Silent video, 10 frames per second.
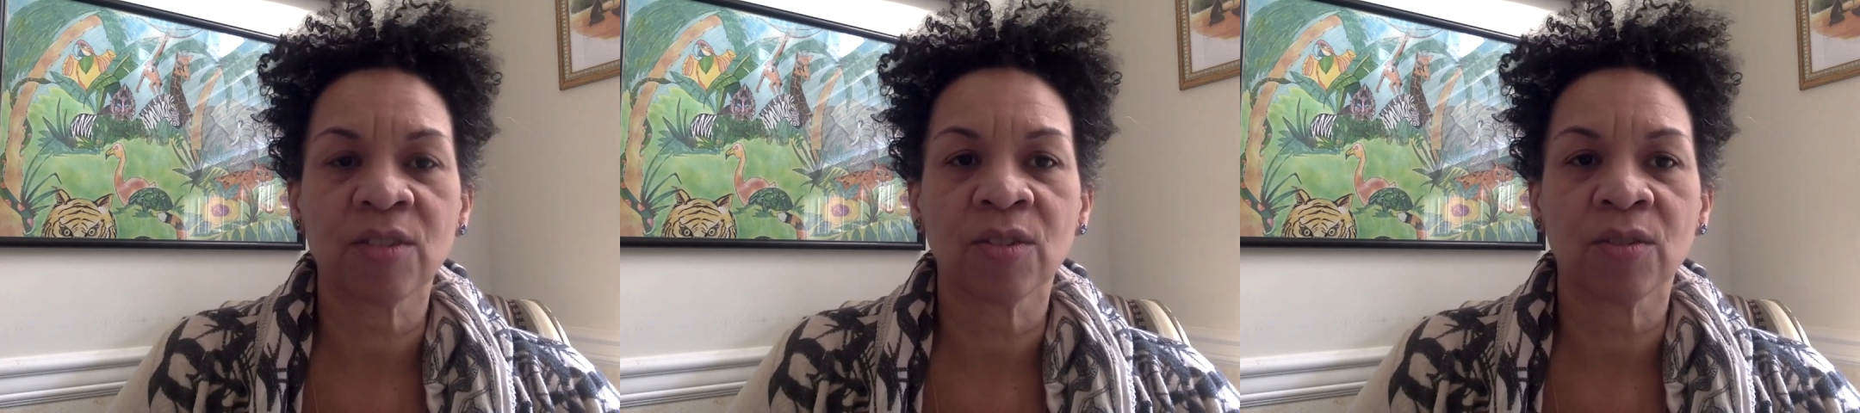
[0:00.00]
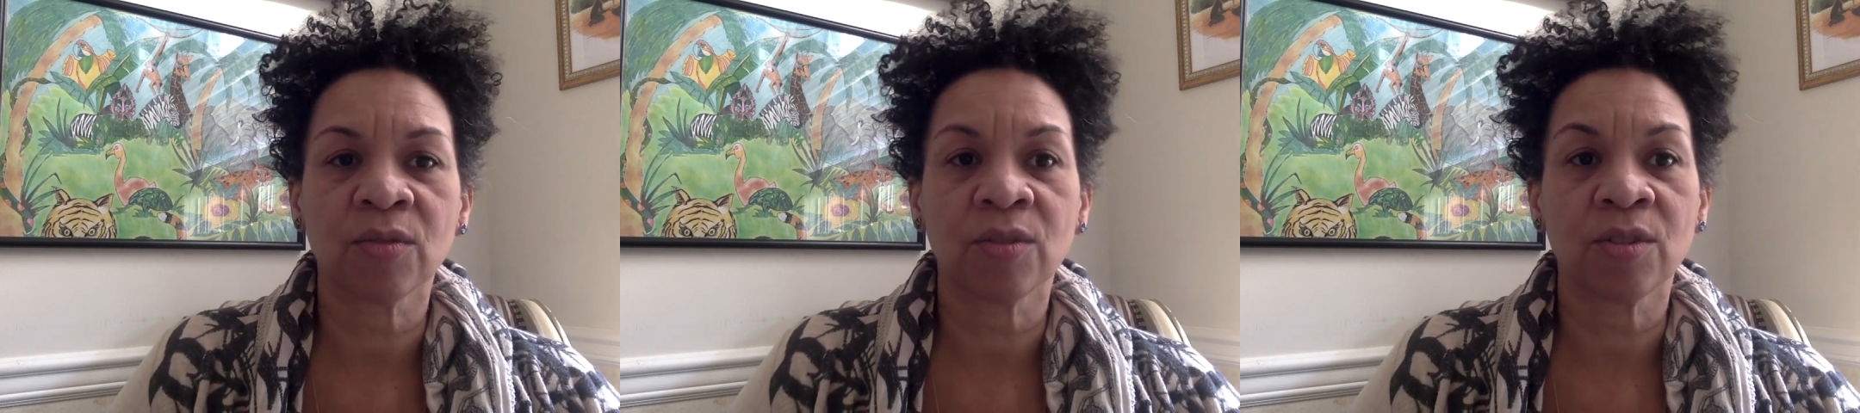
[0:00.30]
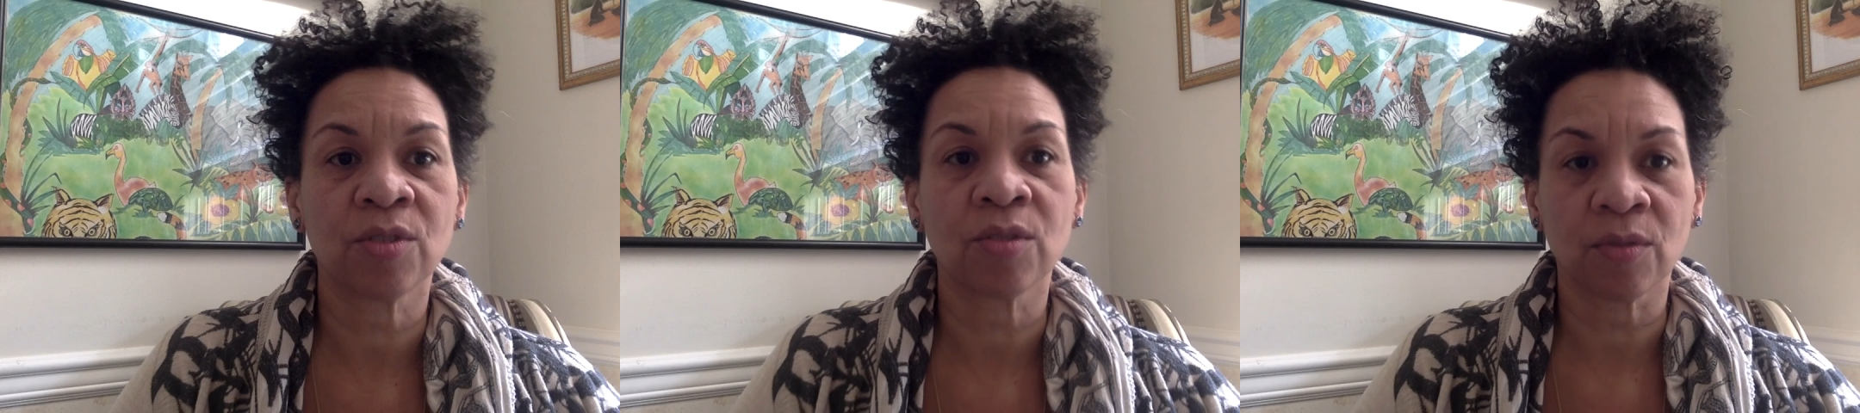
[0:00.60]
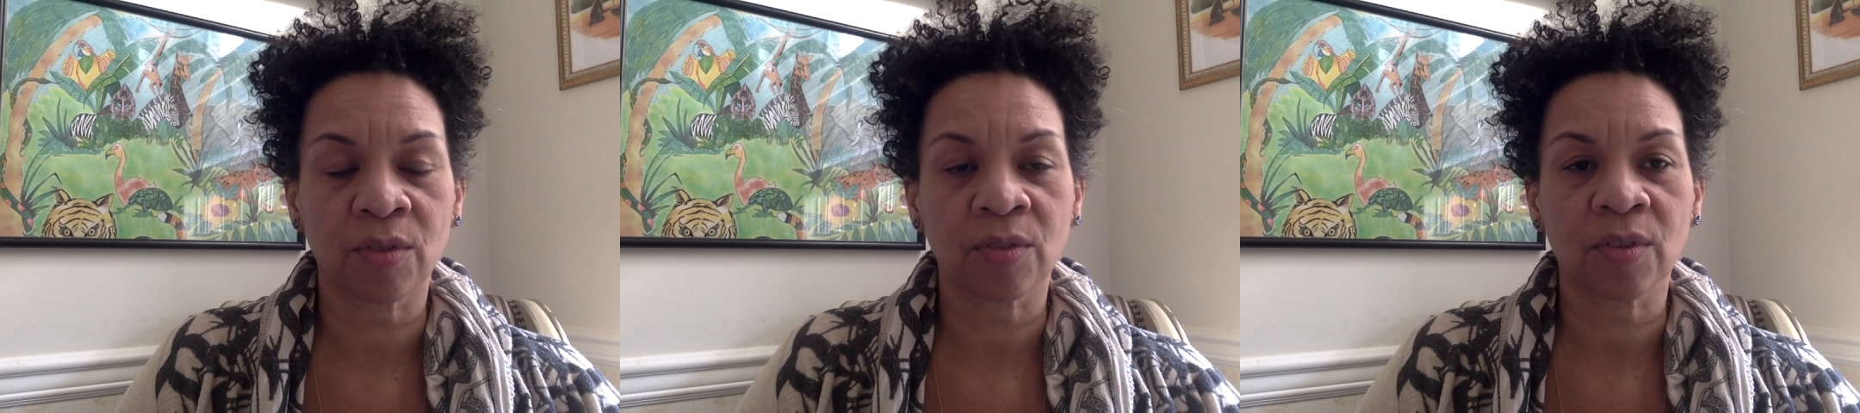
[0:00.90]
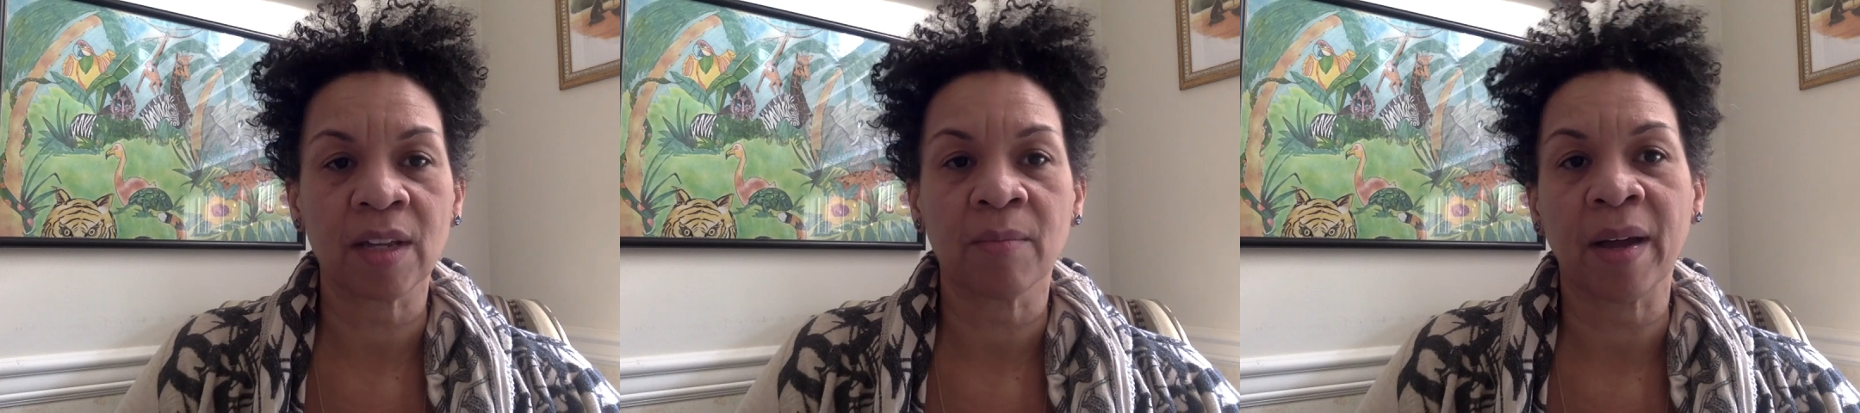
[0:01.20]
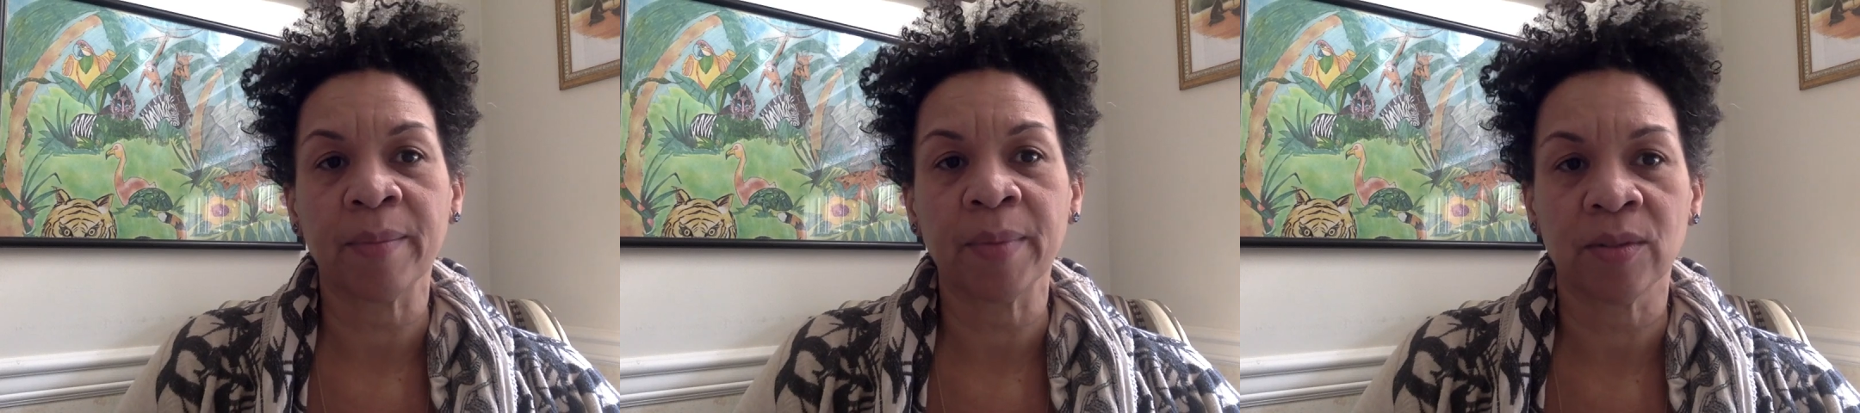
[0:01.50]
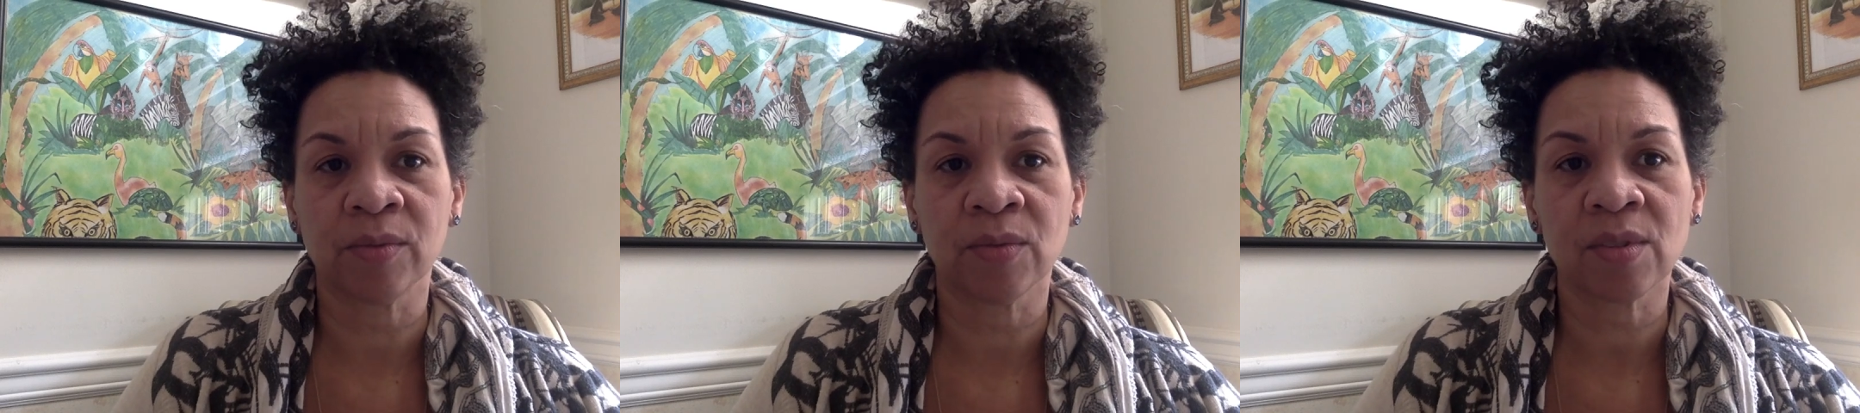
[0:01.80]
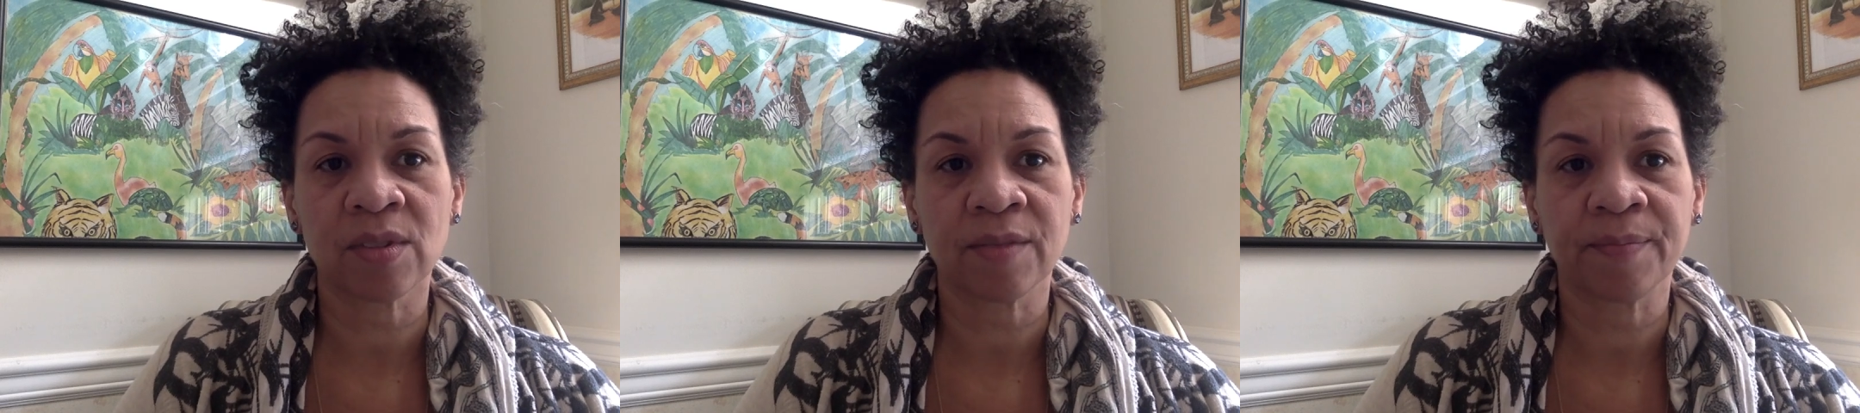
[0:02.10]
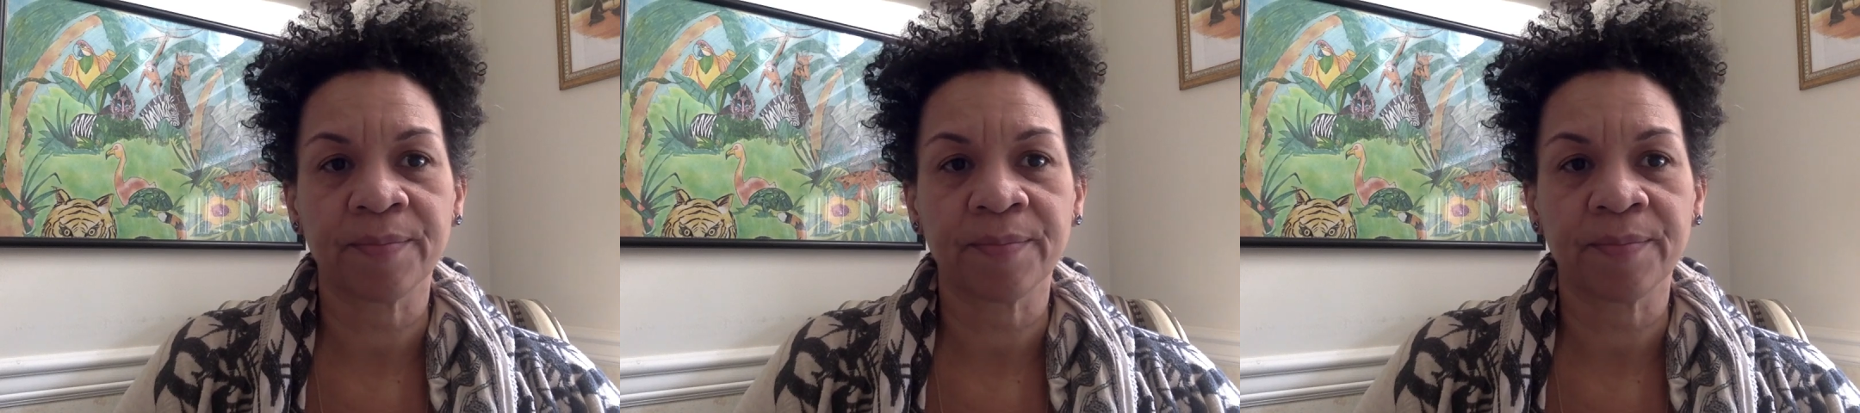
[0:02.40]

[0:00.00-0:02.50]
to the truth in my bones,